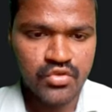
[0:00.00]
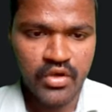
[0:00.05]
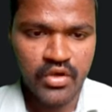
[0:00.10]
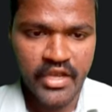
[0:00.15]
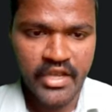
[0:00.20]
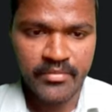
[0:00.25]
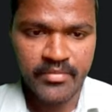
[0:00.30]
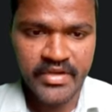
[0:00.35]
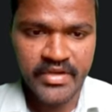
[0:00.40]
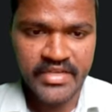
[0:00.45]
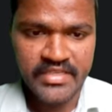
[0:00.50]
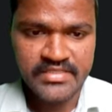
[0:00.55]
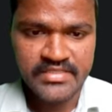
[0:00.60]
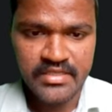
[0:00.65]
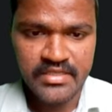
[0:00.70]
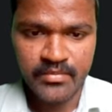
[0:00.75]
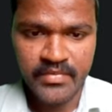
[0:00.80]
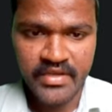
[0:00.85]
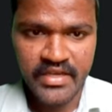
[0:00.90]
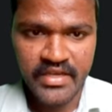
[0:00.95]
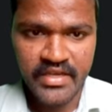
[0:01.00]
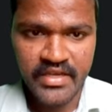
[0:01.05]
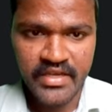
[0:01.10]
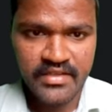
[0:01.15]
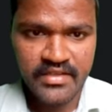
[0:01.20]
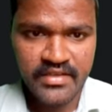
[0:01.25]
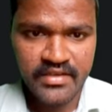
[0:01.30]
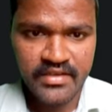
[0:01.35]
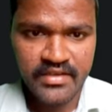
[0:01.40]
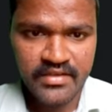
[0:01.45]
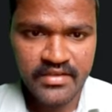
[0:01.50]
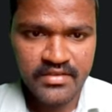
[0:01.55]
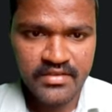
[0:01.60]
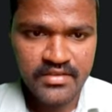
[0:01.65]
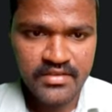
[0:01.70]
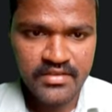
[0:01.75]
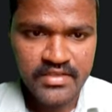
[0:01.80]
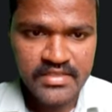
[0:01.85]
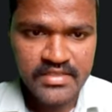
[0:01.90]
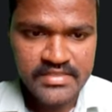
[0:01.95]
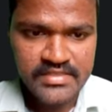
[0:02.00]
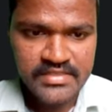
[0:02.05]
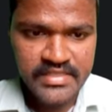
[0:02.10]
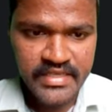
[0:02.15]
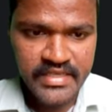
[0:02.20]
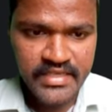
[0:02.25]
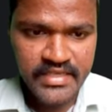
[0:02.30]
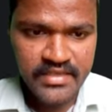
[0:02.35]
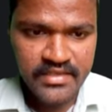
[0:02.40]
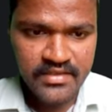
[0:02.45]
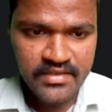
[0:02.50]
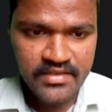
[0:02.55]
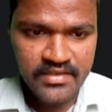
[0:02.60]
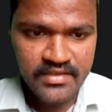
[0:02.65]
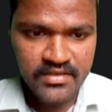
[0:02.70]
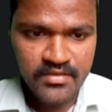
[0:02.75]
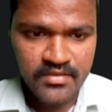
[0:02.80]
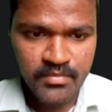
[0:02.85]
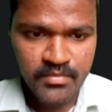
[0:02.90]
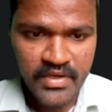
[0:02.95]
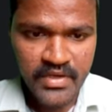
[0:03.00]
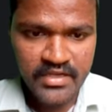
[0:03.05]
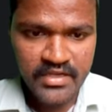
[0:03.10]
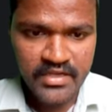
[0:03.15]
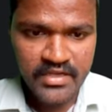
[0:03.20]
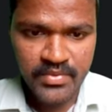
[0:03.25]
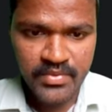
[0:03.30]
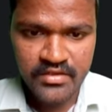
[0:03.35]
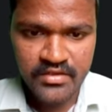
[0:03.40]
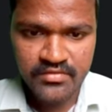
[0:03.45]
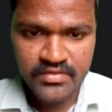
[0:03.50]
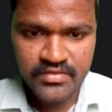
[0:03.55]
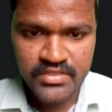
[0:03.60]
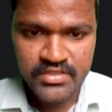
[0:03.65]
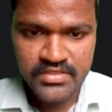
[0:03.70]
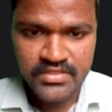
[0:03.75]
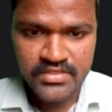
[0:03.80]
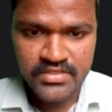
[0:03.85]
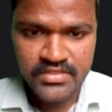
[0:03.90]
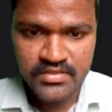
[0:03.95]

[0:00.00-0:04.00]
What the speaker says: so I am getting some error here saying right with,